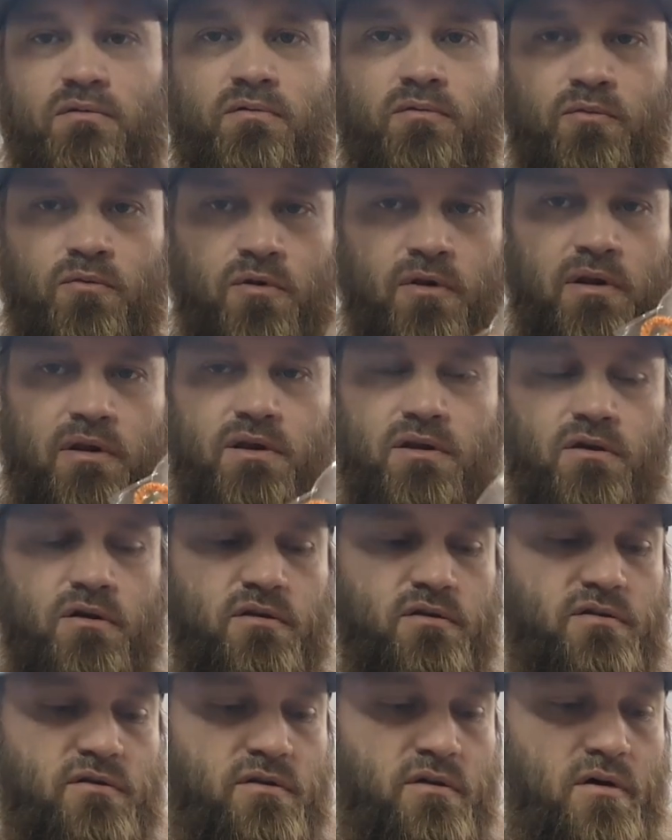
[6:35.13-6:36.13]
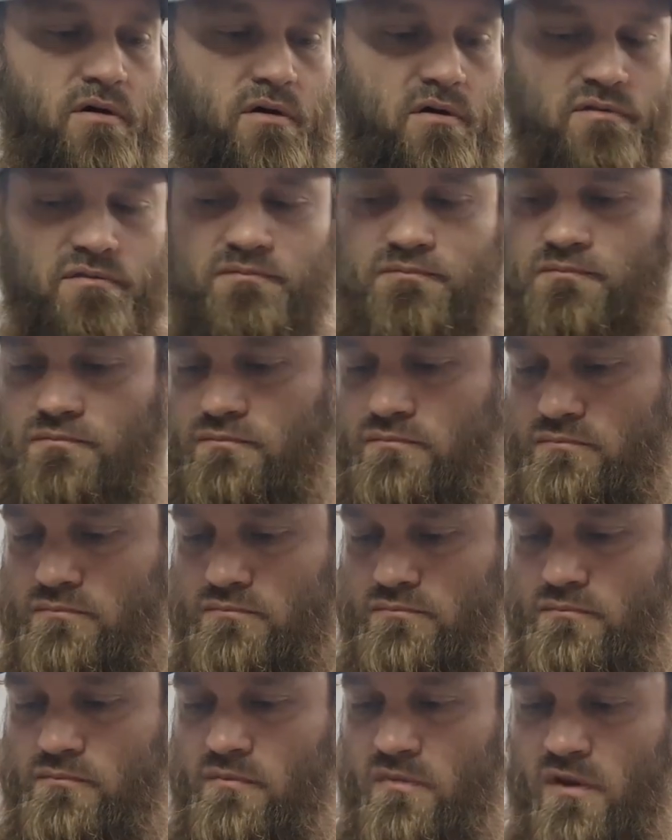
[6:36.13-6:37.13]
Really good stuff.
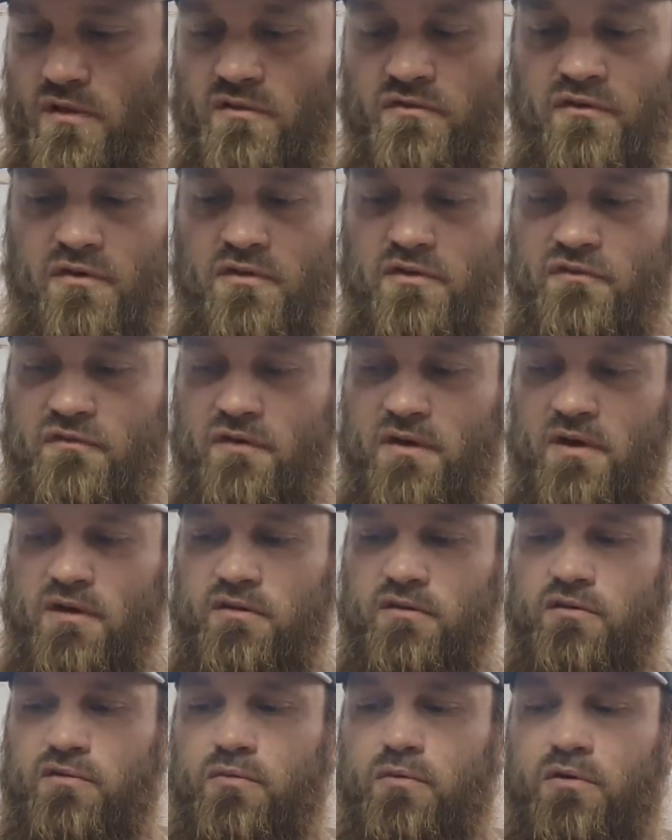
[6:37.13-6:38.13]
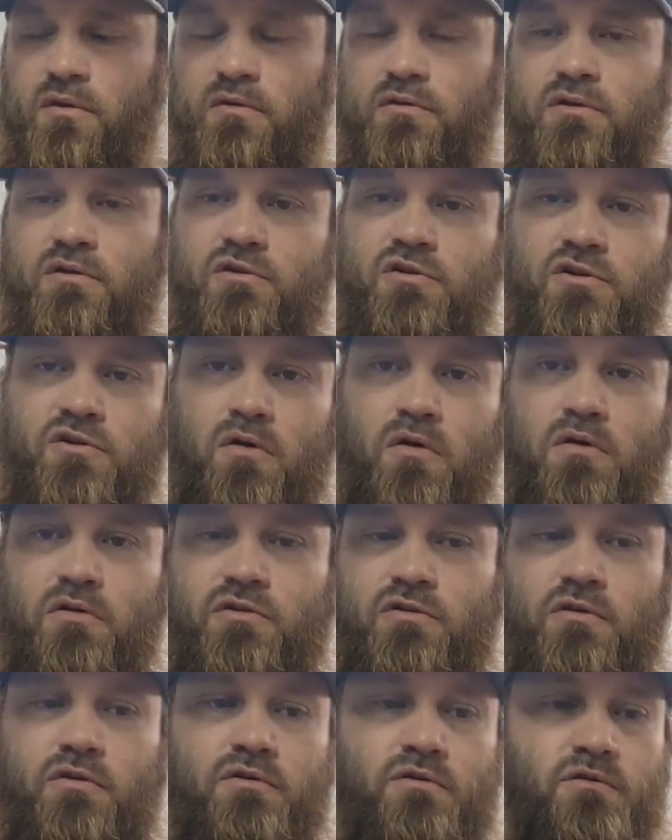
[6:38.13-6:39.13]
For the feathers, we're going to use
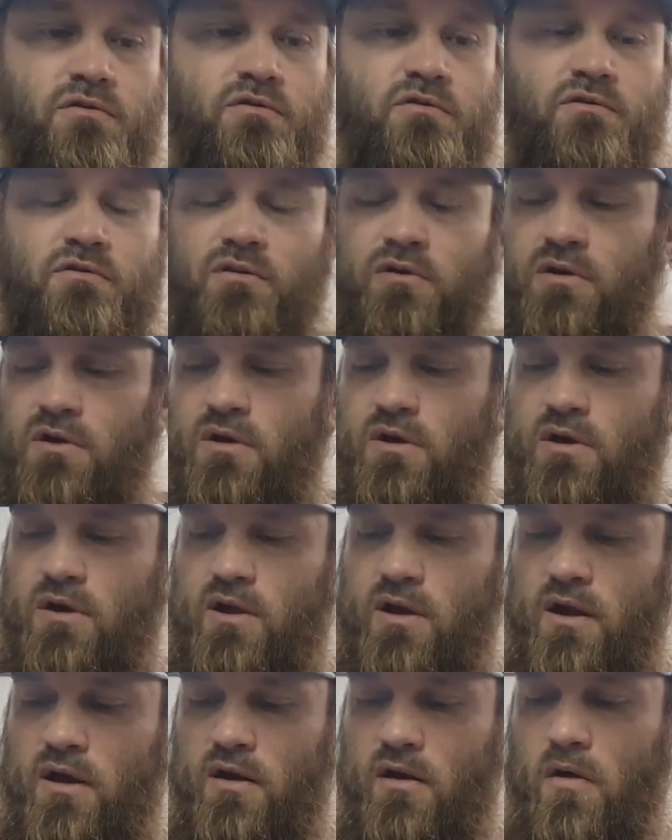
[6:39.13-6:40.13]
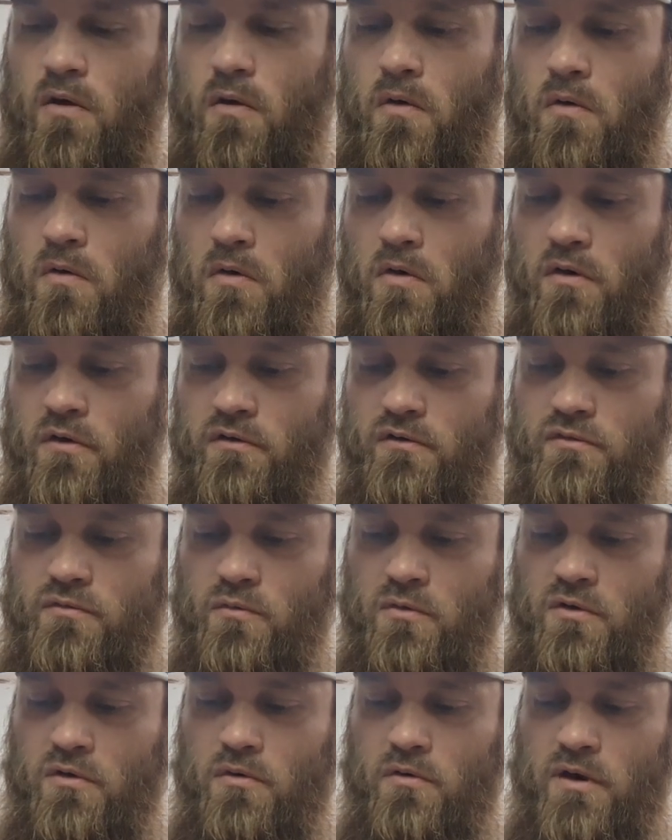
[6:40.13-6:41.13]
chartreuse and orange.
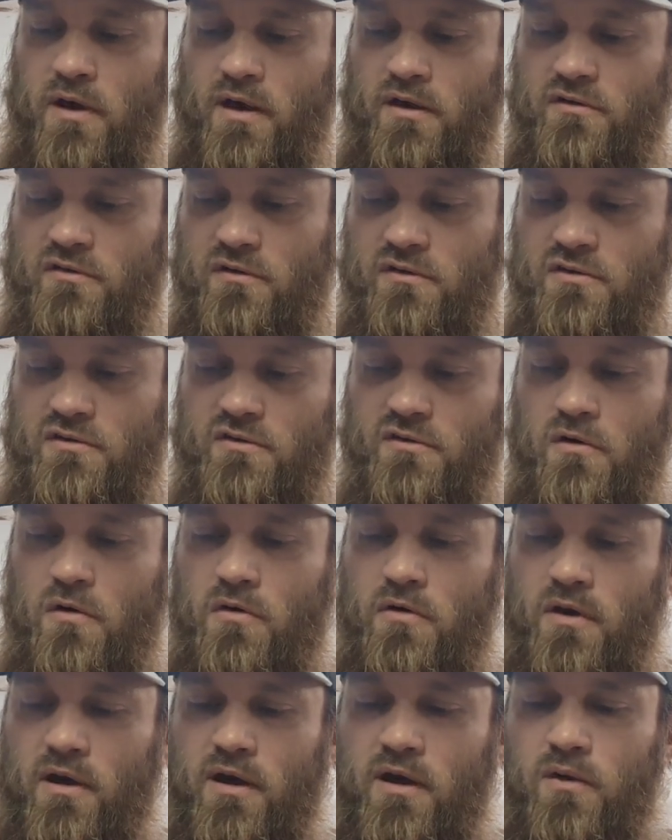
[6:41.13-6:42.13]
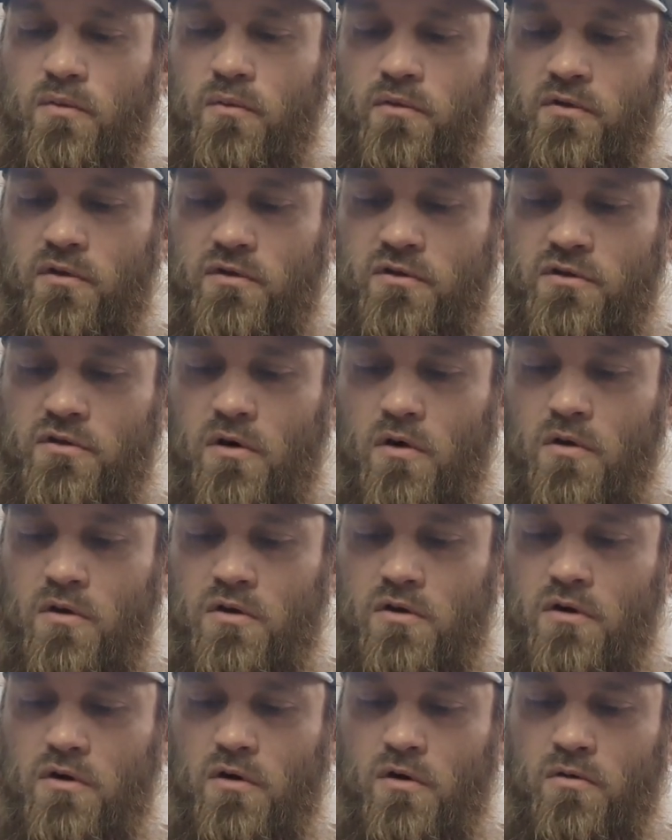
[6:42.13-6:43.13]
We're going to actually start out with a
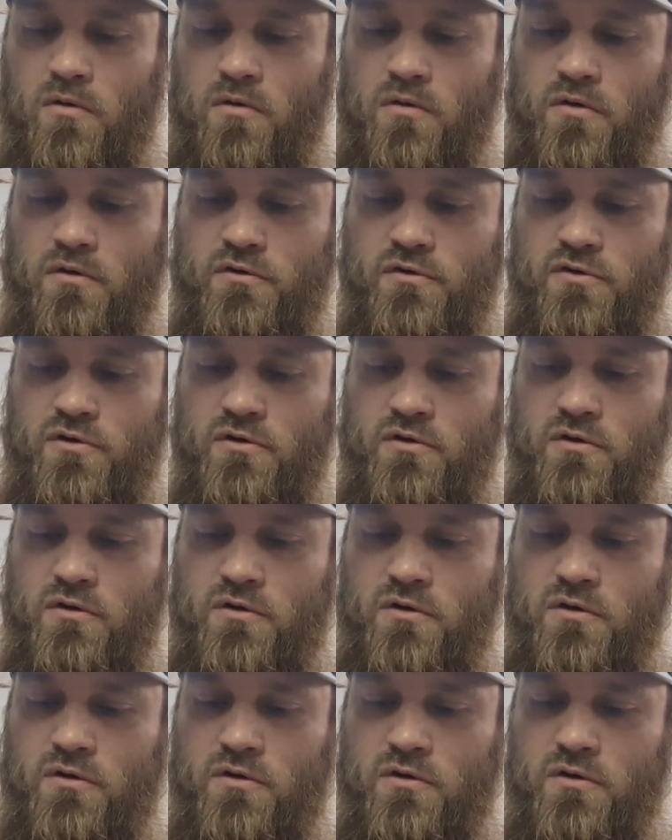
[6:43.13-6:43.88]
darker orange.